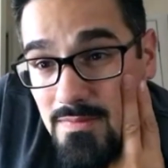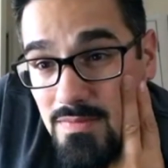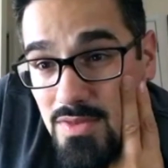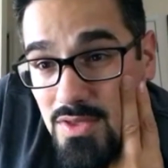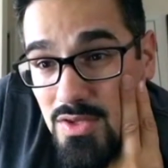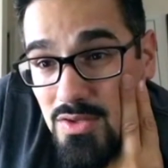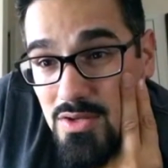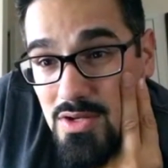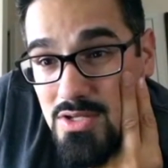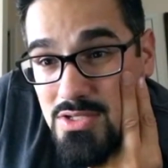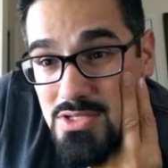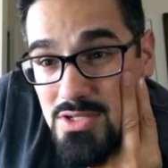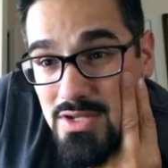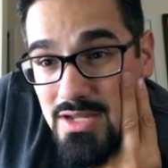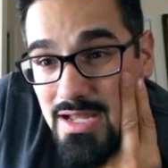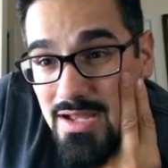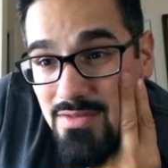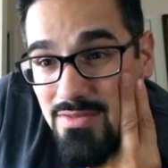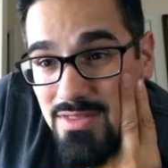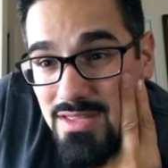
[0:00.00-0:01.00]
You also
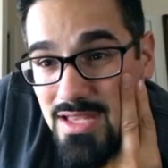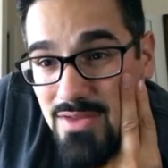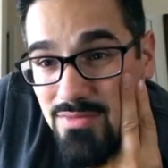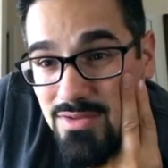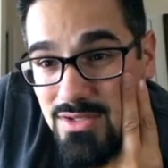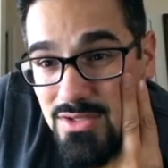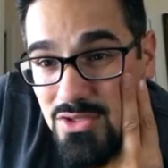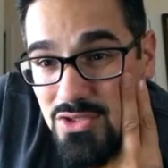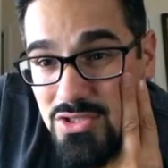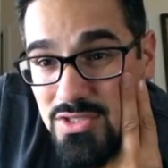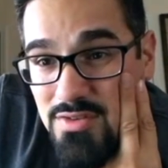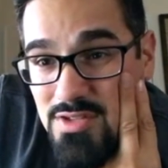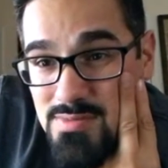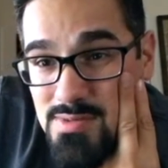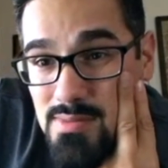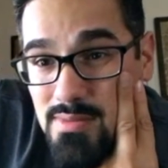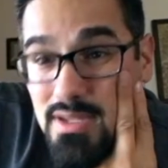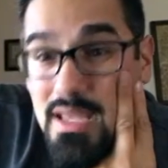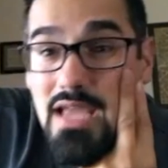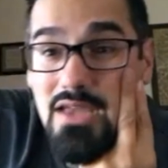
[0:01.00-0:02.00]
have the evolution of
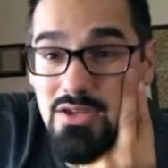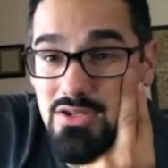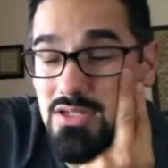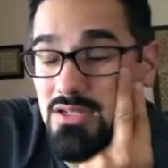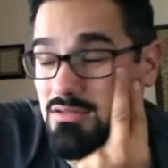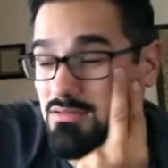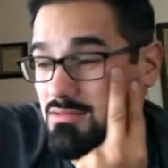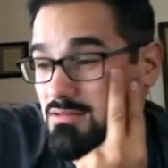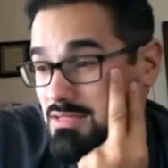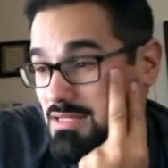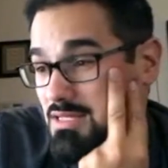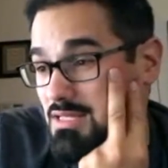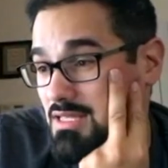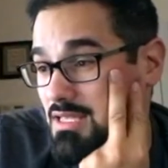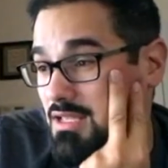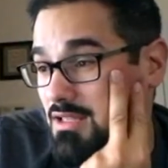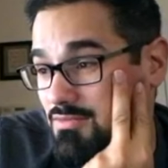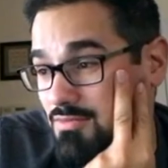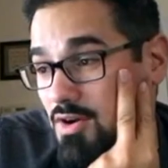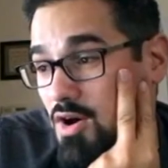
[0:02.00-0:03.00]
Spielberg. Yeah, you do.
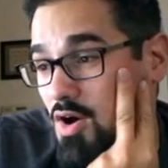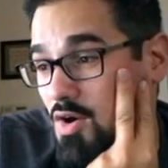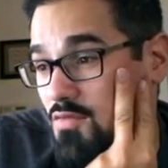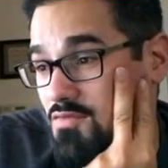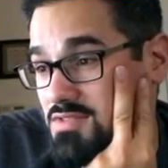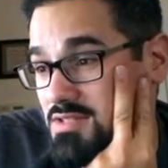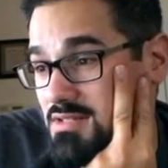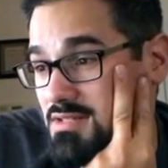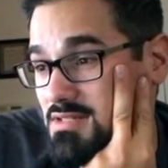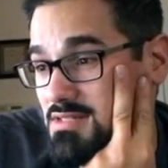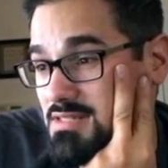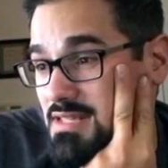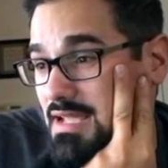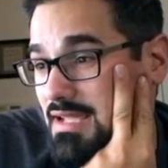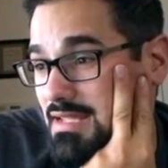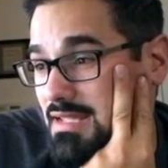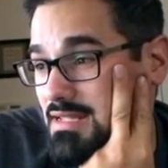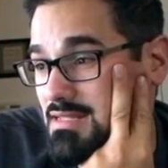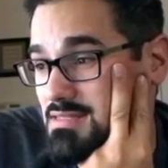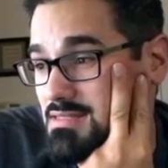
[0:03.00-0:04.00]
He evolves in his
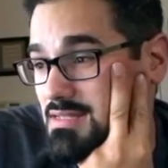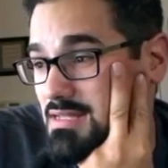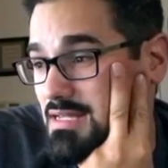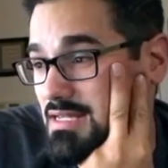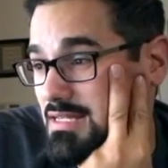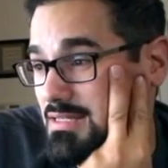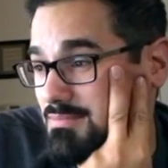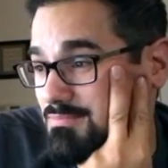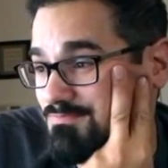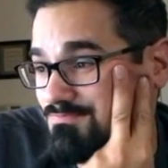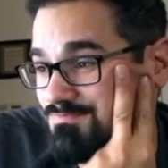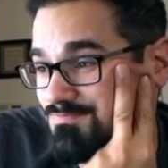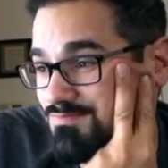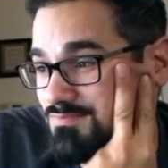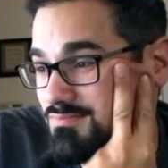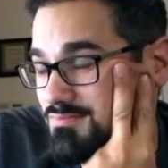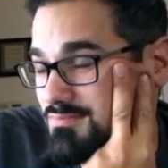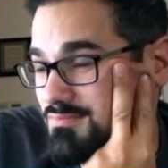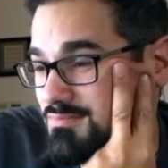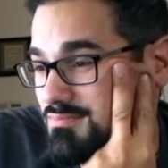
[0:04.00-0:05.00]
decades.
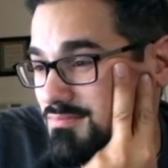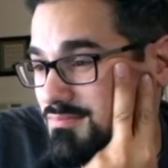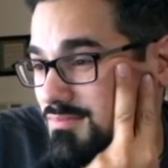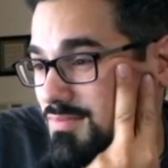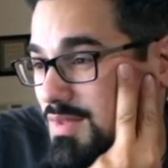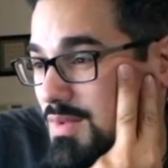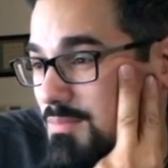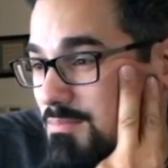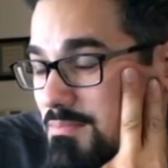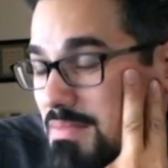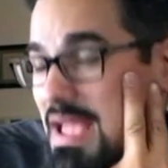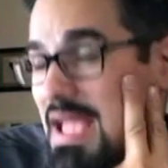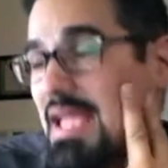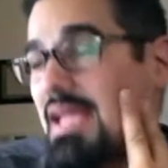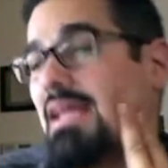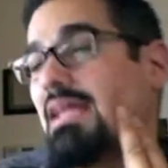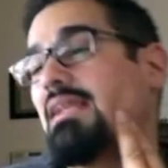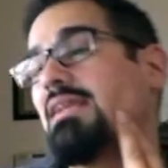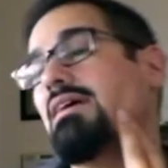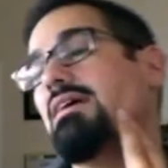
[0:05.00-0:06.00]

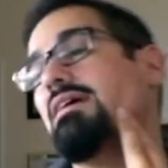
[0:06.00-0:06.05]
Man,